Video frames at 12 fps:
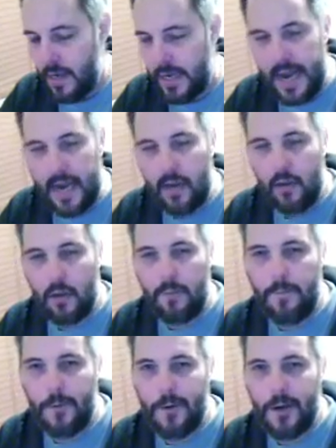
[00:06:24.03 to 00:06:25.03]
You gotta
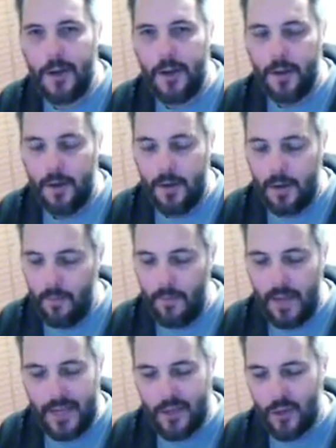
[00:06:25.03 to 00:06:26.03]
look for it.
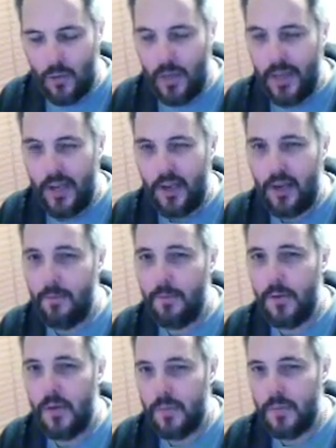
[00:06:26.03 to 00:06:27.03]
I'm not sure where they are on
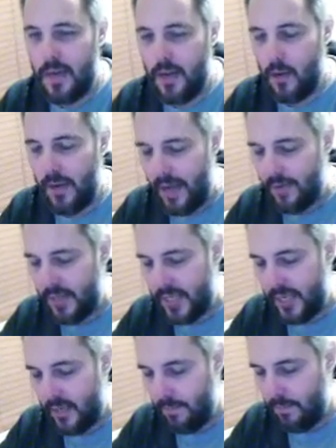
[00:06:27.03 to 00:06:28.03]
the forums, but I know I have
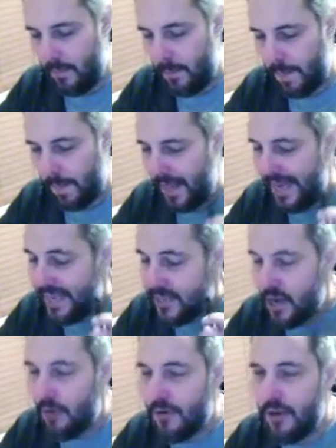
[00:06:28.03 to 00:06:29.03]
seen them. I
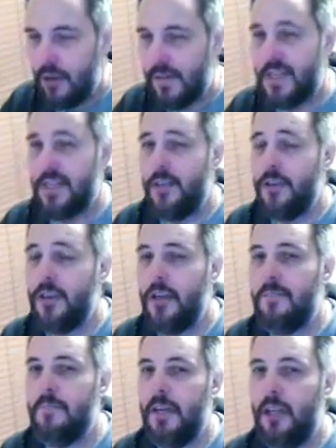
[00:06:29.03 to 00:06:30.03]
don't know if they're still
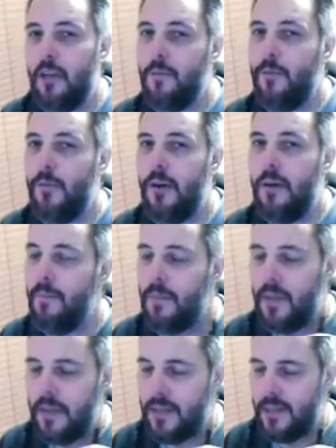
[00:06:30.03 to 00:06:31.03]
good, but look for them.
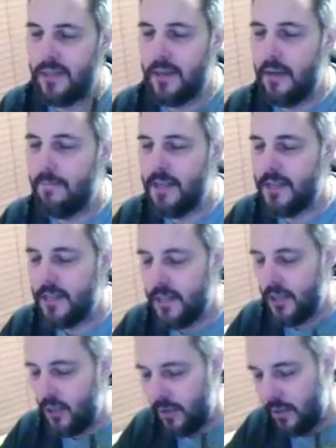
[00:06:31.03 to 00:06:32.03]
Since the company's
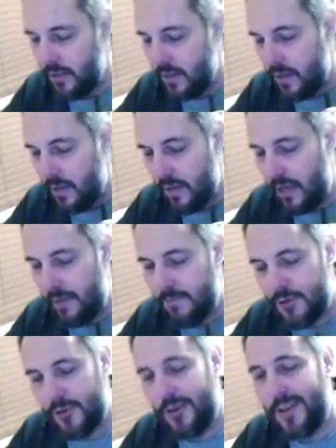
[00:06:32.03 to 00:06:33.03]
new, I'm
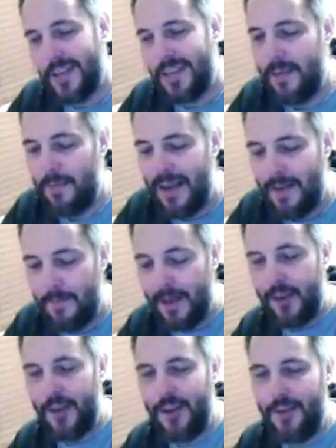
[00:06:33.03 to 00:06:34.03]
sure that they might
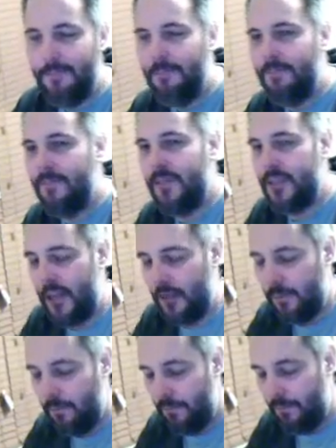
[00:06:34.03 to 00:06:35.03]
be good.
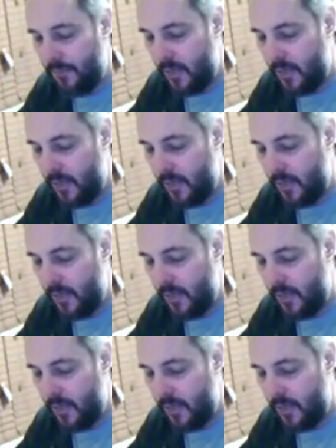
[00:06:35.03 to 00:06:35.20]
So